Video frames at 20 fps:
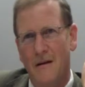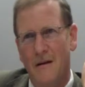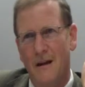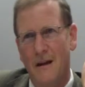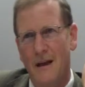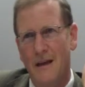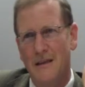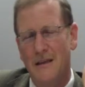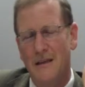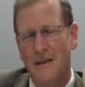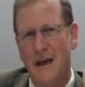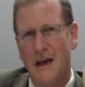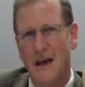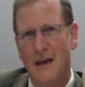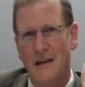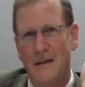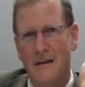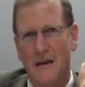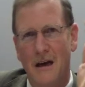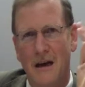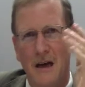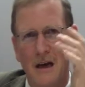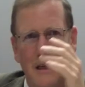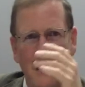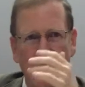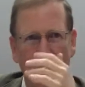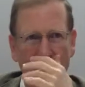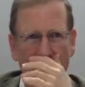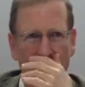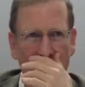Last night
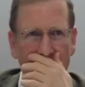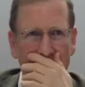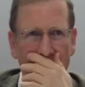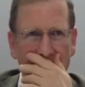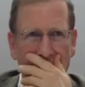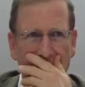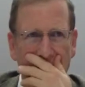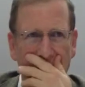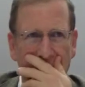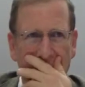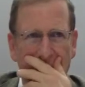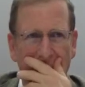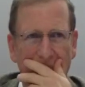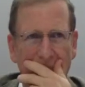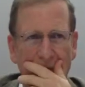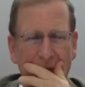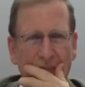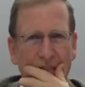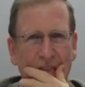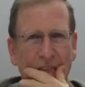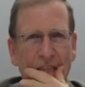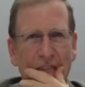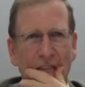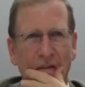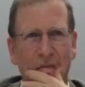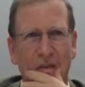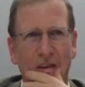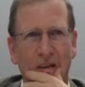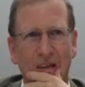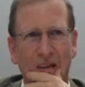I was
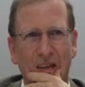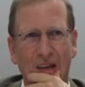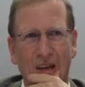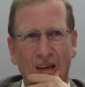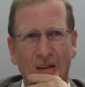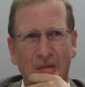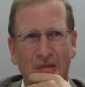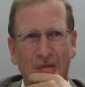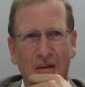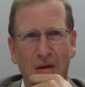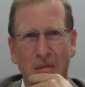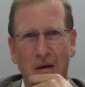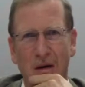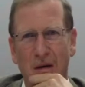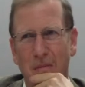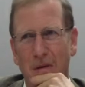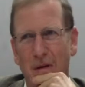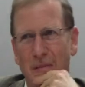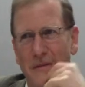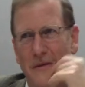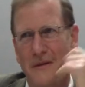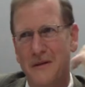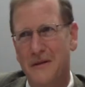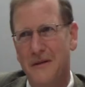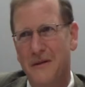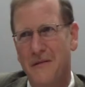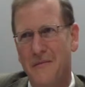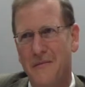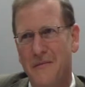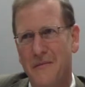sitting with the family
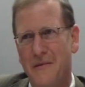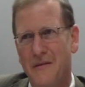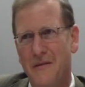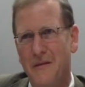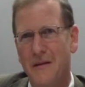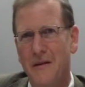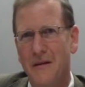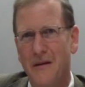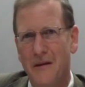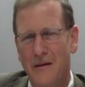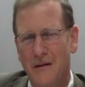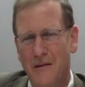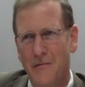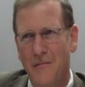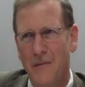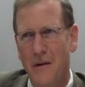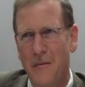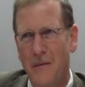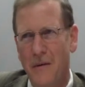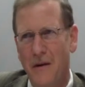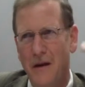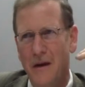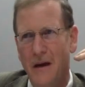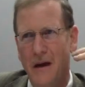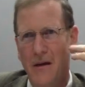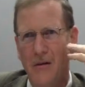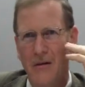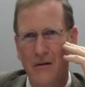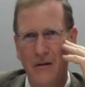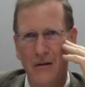members, people in
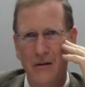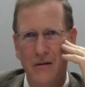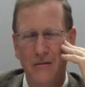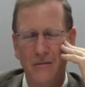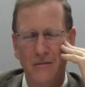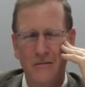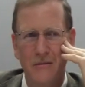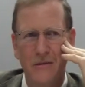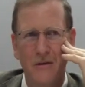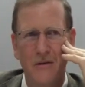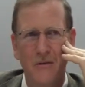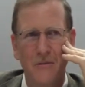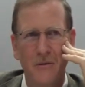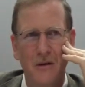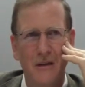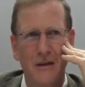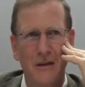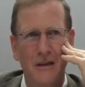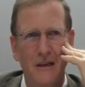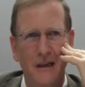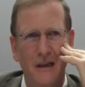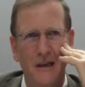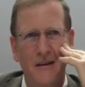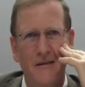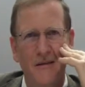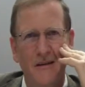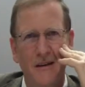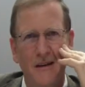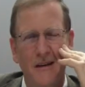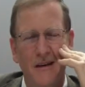our community,
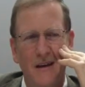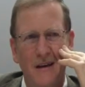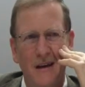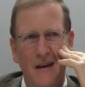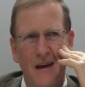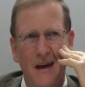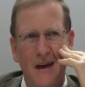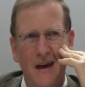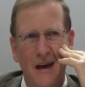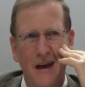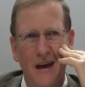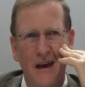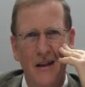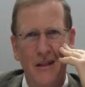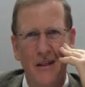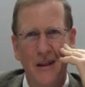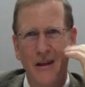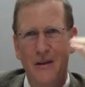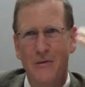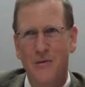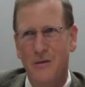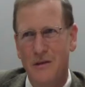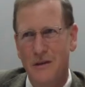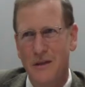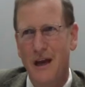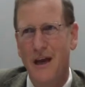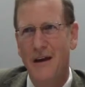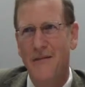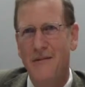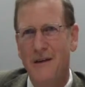and it was
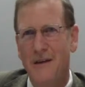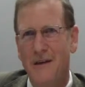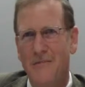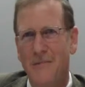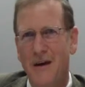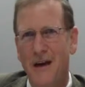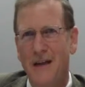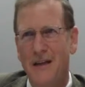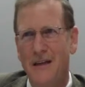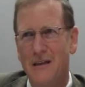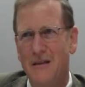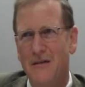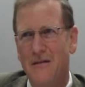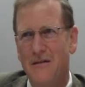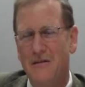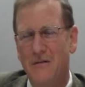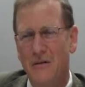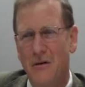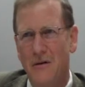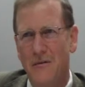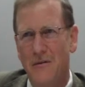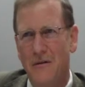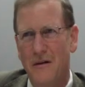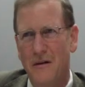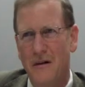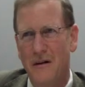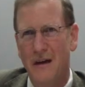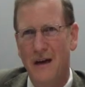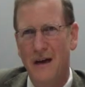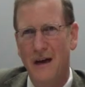a heavy debate
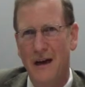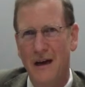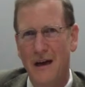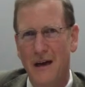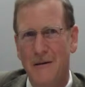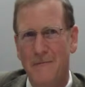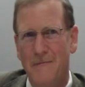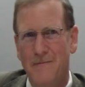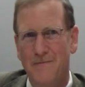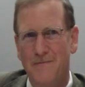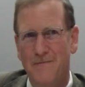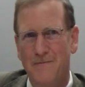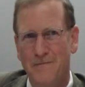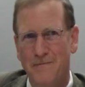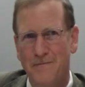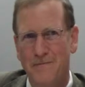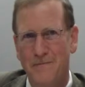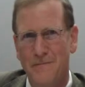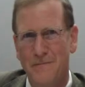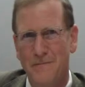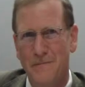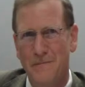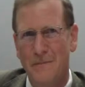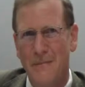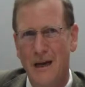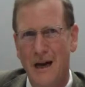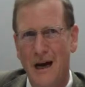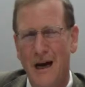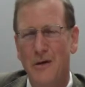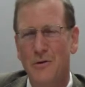over um,
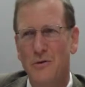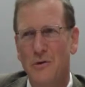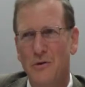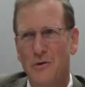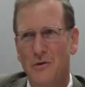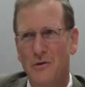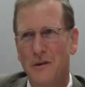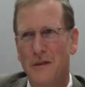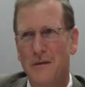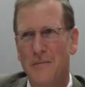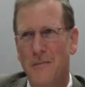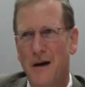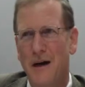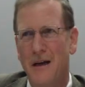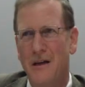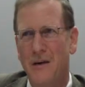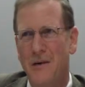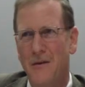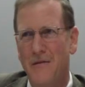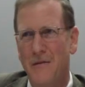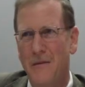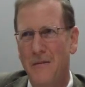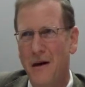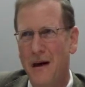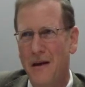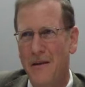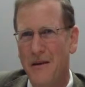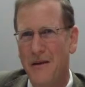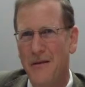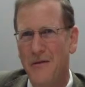how to treat the body of a
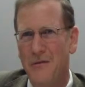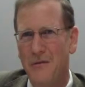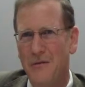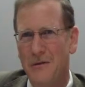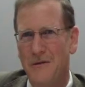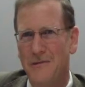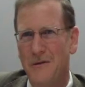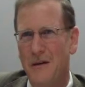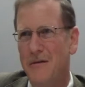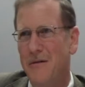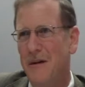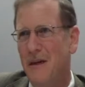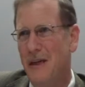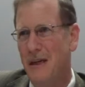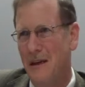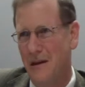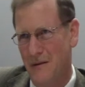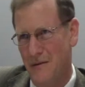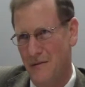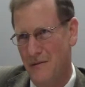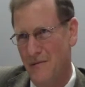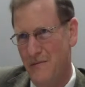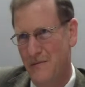mother who was very ill.